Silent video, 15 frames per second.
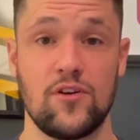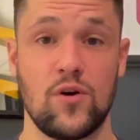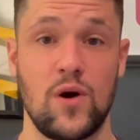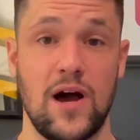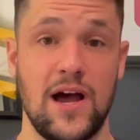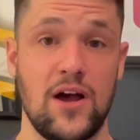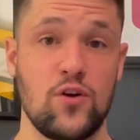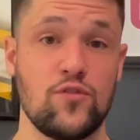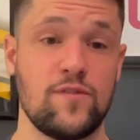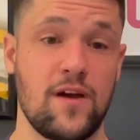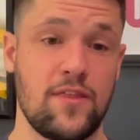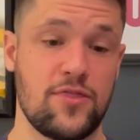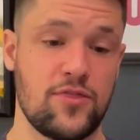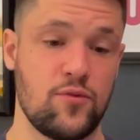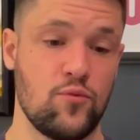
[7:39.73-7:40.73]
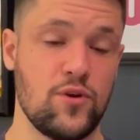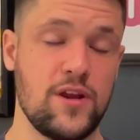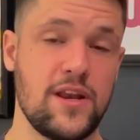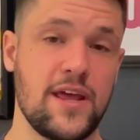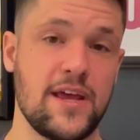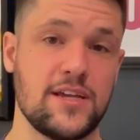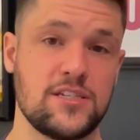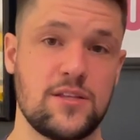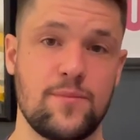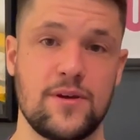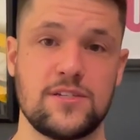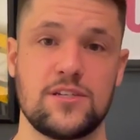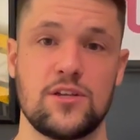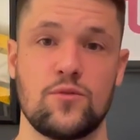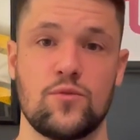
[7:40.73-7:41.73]
Ohio, you've got 3 days to
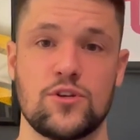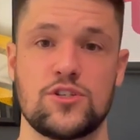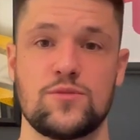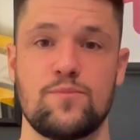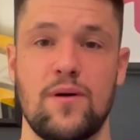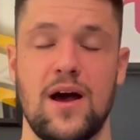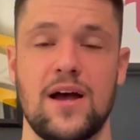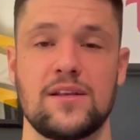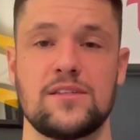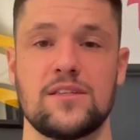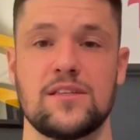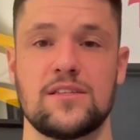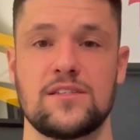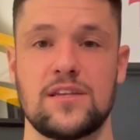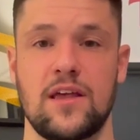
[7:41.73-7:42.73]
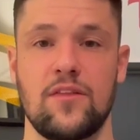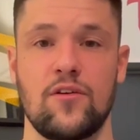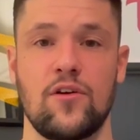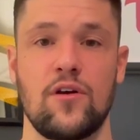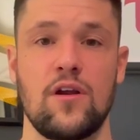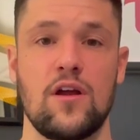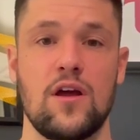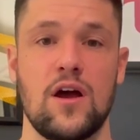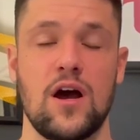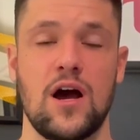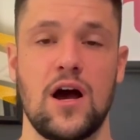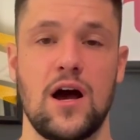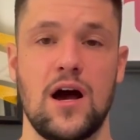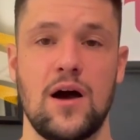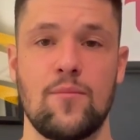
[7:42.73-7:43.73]
basically respond to the seller
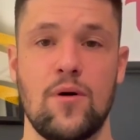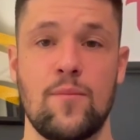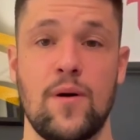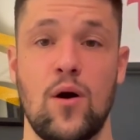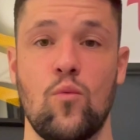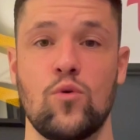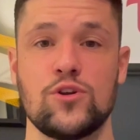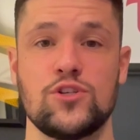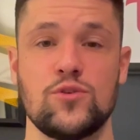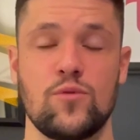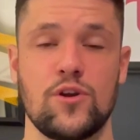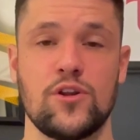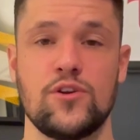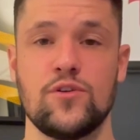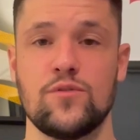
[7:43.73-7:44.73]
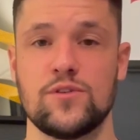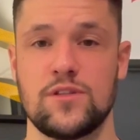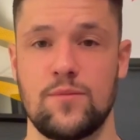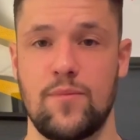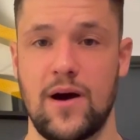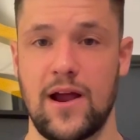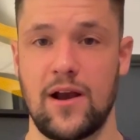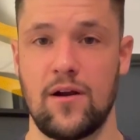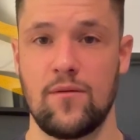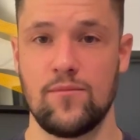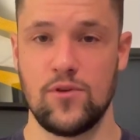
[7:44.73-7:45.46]
about what you want to do as the buyer.